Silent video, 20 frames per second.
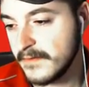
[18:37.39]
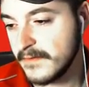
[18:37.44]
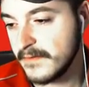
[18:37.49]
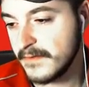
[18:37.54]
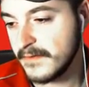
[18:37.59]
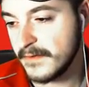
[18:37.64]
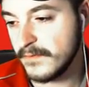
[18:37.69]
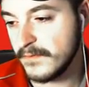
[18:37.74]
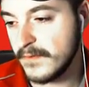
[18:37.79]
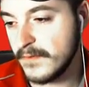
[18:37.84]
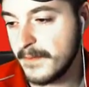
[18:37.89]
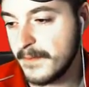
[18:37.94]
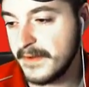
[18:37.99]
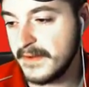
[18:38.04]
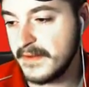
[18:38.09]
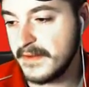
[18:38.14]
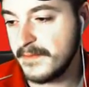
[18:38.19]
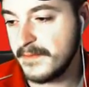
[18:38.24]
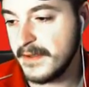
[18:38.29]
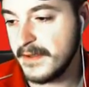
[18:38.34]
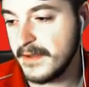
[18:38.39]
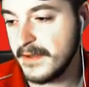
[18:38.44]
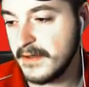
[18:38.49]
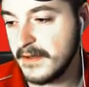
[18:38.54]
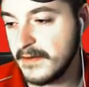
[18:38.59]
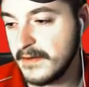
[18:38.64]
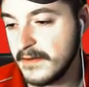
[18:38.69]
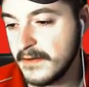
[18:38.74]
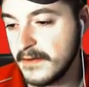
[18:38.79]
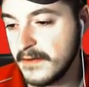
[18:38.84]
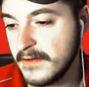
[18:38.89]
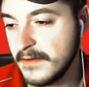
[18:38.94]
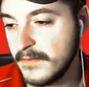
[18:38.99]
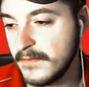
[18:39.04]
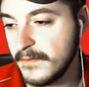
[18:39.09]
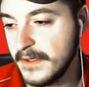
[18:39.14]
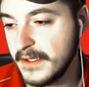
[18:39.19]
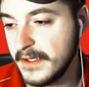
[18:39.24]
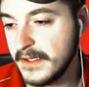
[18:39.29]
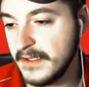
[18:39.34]
The Rapid Spin, we
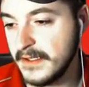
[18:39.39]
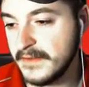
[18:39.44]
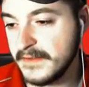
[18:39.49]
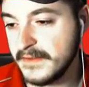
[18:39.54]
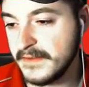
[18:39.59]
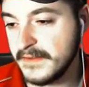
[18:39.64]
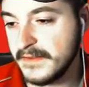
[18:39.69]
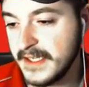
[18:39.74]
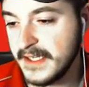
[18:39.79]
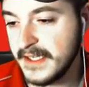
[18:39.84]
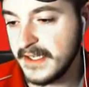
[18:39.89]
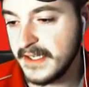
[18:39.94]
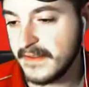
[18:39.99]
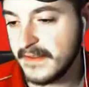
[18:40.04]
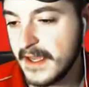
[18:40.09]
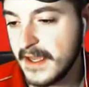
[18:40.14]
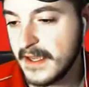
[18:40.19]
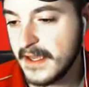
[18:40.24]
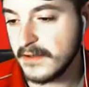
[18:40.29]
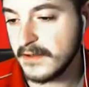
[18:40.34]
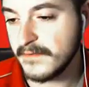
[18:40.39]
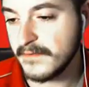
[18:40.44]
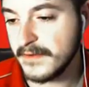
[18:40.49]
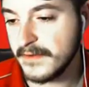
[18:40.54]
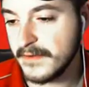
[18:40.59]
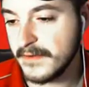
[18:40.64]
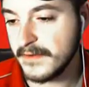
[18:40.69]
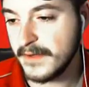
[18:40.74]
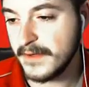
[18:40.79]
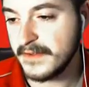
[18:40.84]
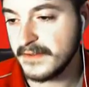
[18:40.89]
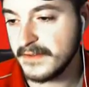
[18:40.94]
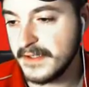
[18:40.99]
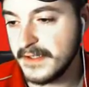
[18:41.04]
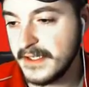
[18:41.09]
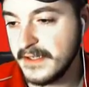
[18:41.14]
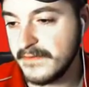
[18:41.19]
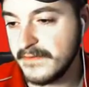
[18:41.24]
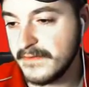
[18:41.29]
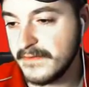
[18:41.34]
can easily take that, go for the Razor Leaf.